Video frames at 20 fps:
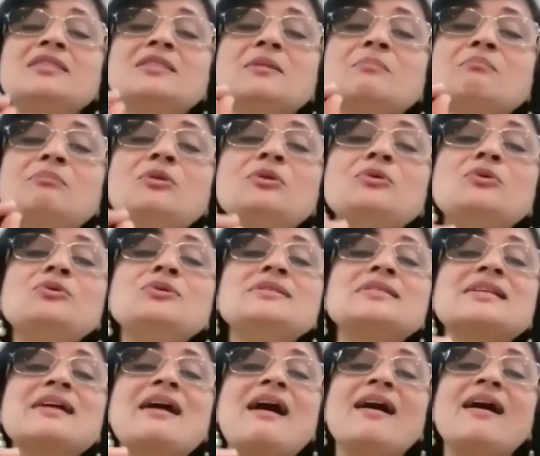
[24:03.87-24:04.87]
the blue
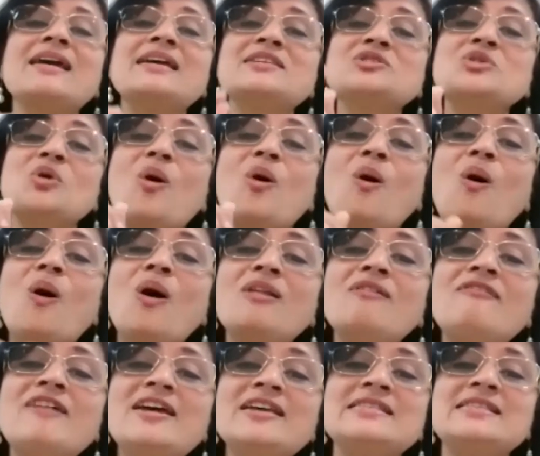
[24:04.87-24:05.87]
sky is
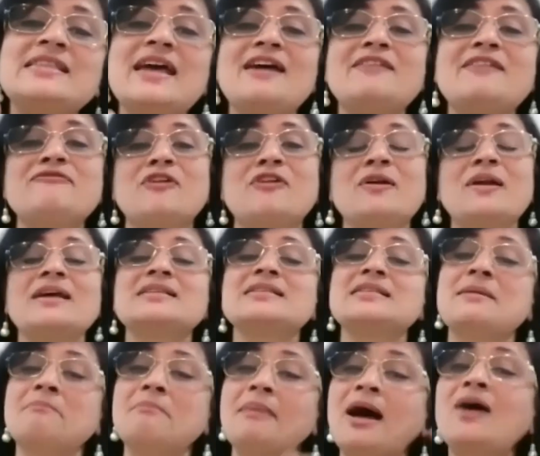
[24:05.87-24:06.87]
always there for us
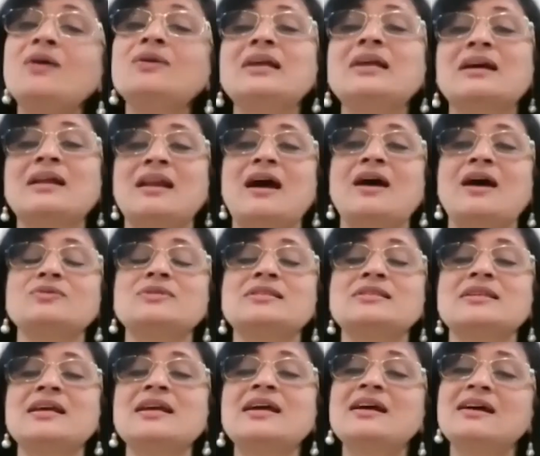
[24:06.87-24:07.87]
above the
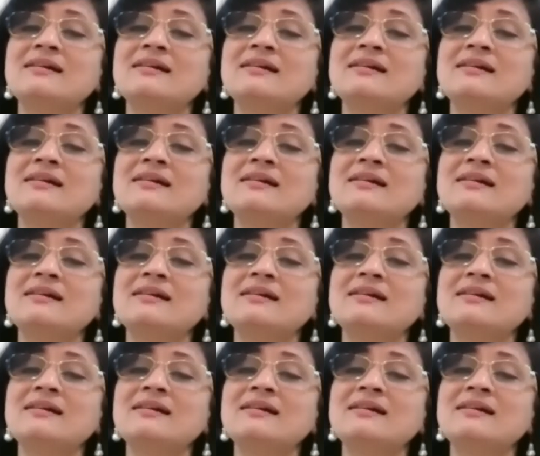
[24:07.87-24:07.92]
clouds.